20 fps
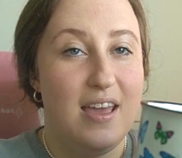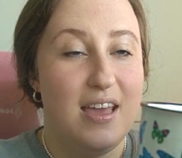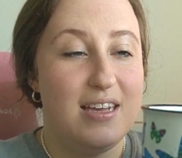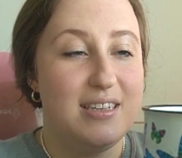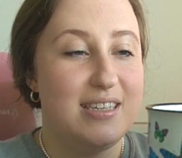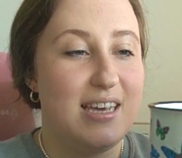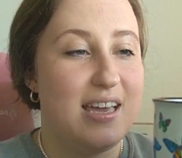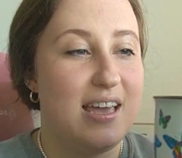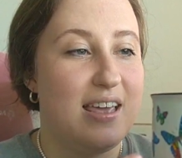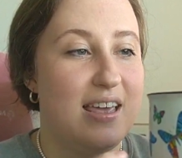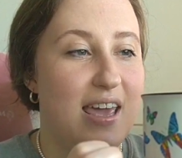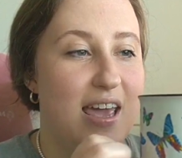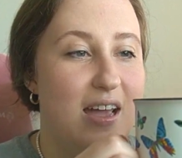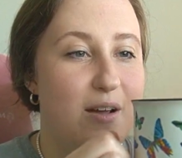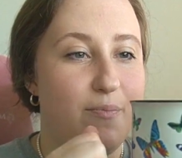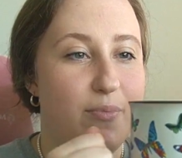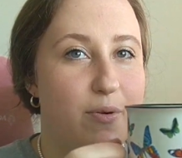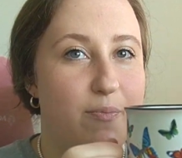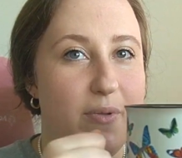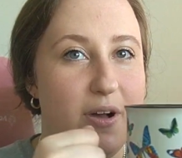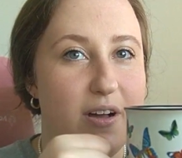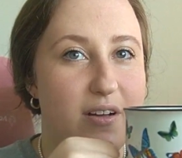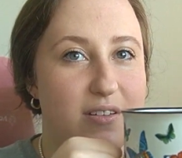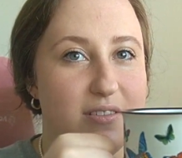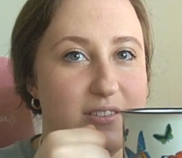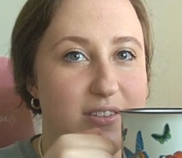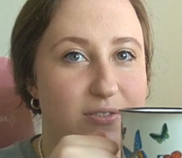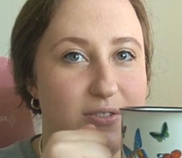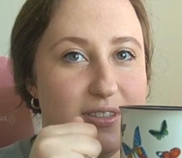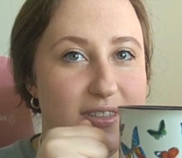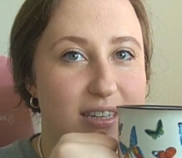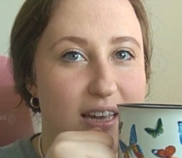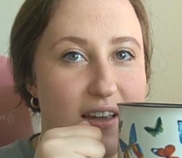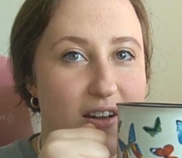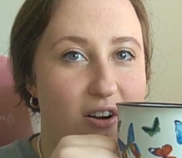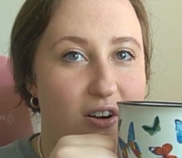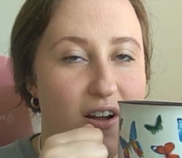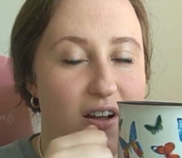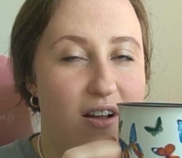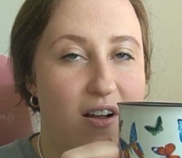It's like a camper mug, so it's like
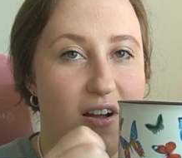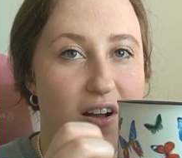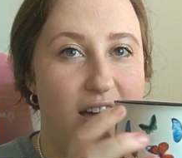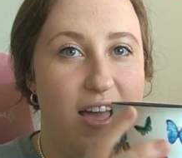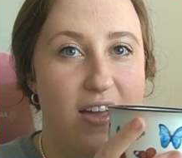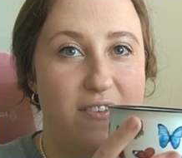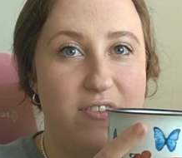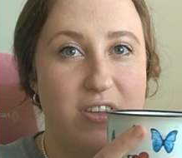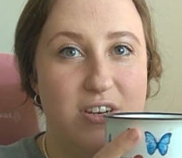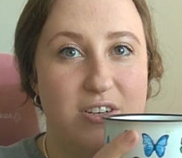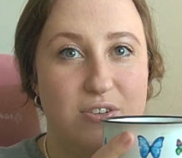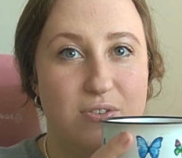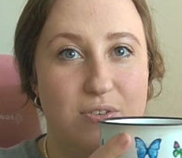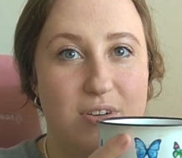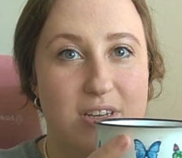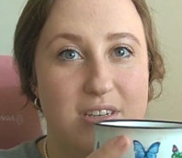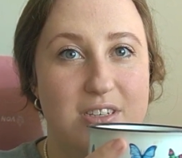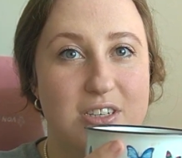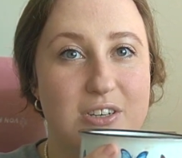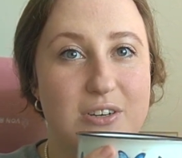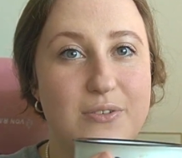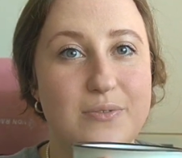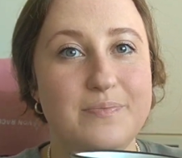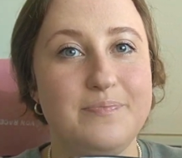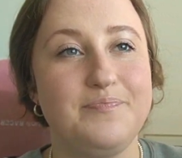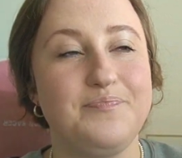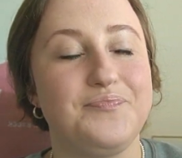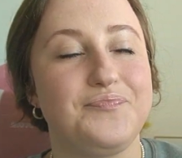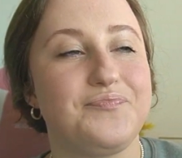heavy duty too